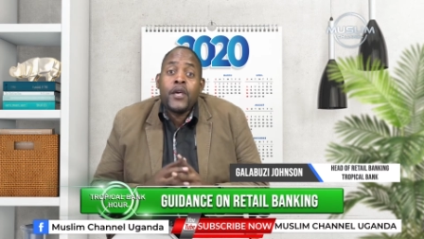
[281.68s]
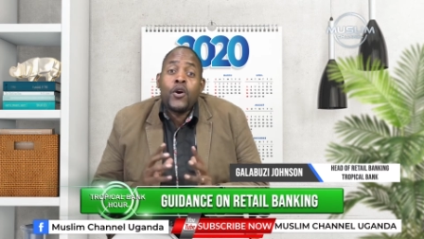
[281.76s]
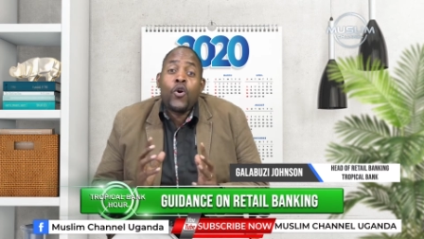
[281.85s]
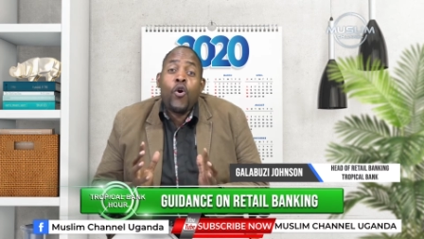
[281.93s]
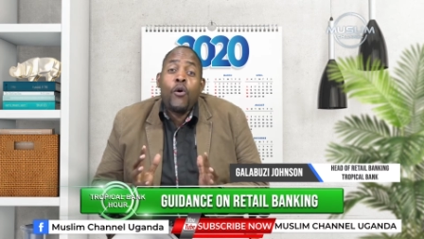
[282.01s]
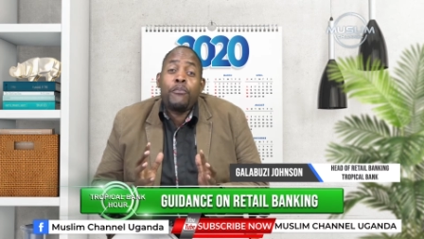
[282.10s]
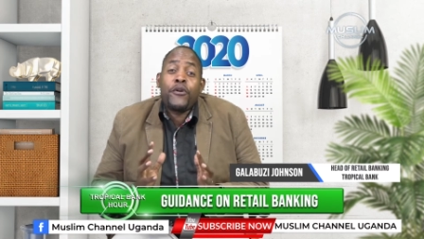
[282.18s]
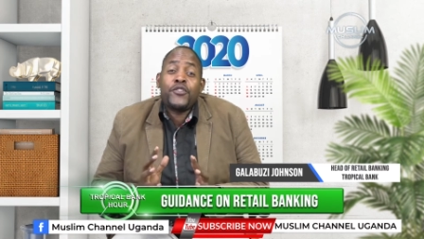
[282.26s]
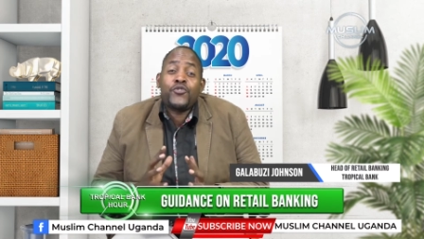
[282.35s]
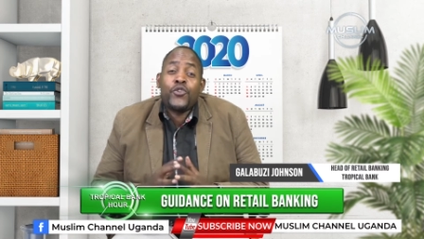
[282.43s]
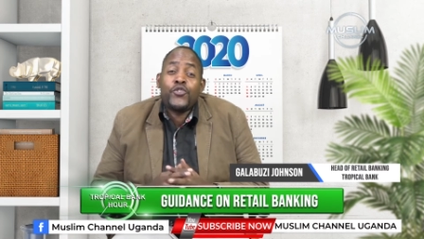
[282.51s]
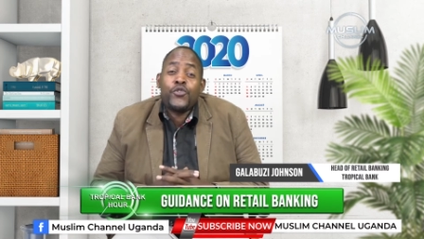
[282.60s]
corporate
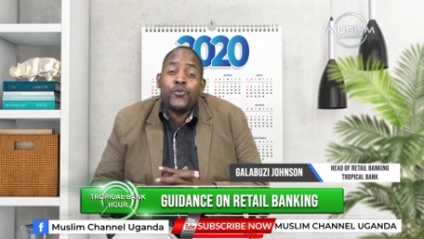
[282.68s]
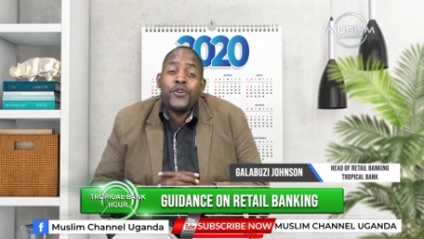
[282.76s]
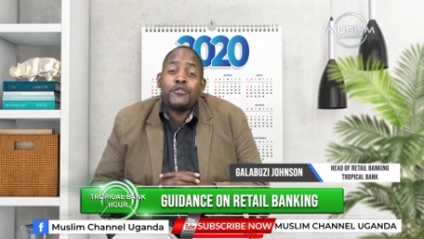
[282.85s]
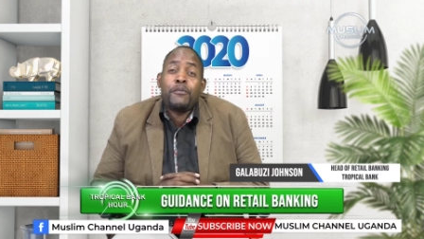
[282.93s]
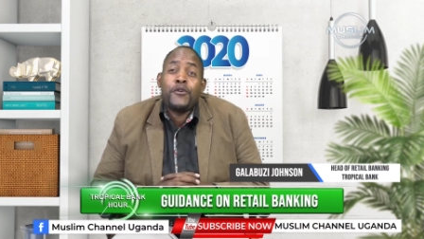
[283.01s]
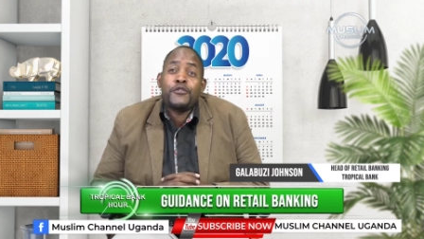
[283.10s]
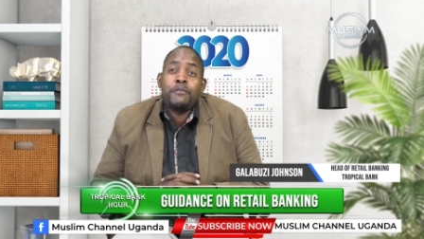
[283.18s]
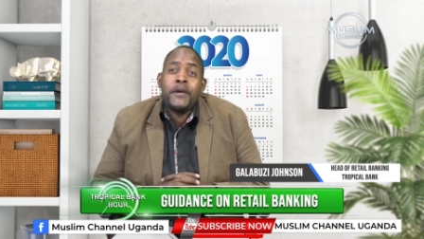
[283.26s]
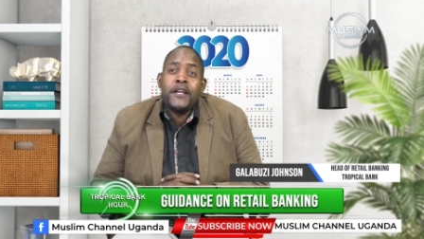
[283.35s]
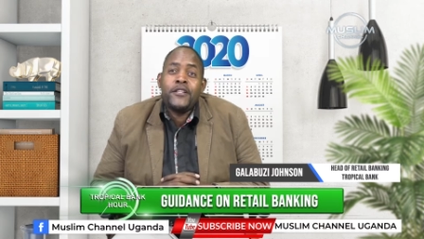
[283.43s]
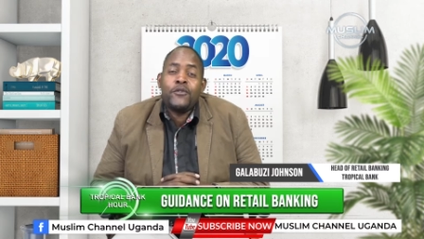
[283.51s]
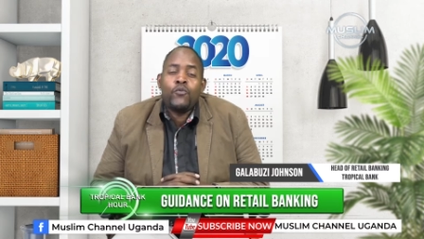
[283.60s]
social
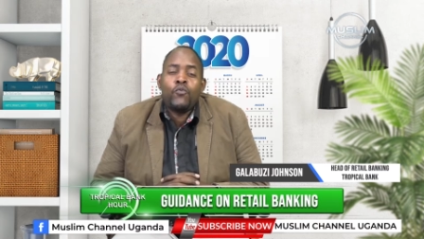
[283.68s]
responsibility.